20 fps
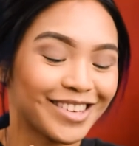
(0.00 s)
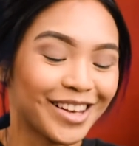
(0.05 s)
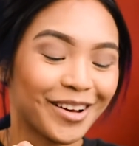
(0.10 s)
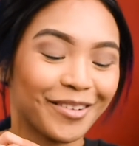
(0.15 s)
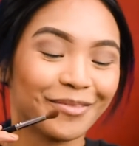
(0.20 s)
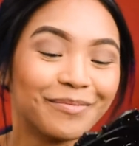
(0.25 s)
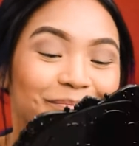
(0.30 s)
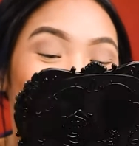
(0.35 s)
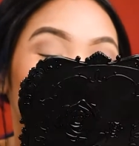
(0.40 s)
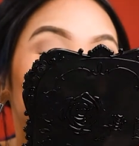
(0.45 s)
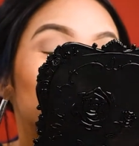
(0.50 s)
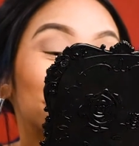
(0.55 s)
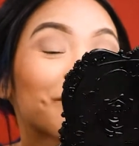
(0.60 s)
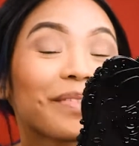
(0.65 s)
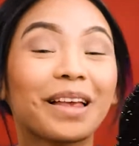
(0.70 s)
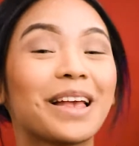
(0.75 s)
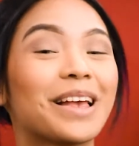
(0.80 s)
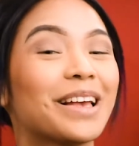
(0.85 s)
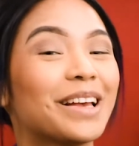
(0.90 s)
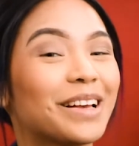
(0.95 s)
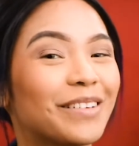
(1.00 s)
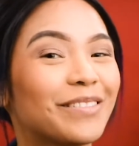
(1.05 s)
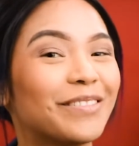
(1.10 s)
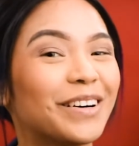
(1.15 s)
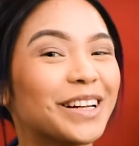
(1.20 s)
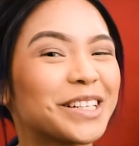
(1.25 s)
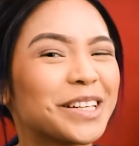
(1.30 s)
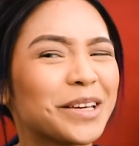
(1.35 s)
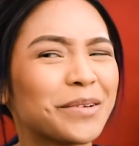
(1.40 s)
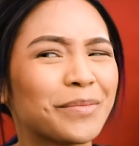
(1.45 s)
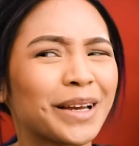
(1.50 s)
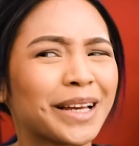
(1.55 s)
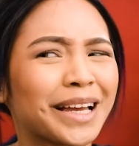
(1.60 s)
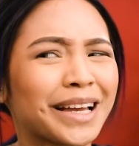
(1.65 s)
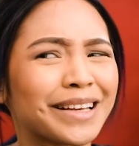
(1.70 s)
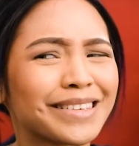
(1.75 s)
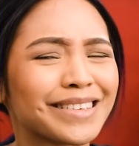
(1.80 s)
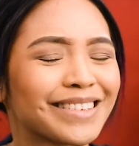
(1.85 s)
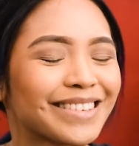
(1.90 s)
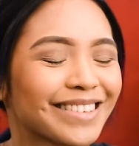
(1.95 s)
So fun tip, I guess.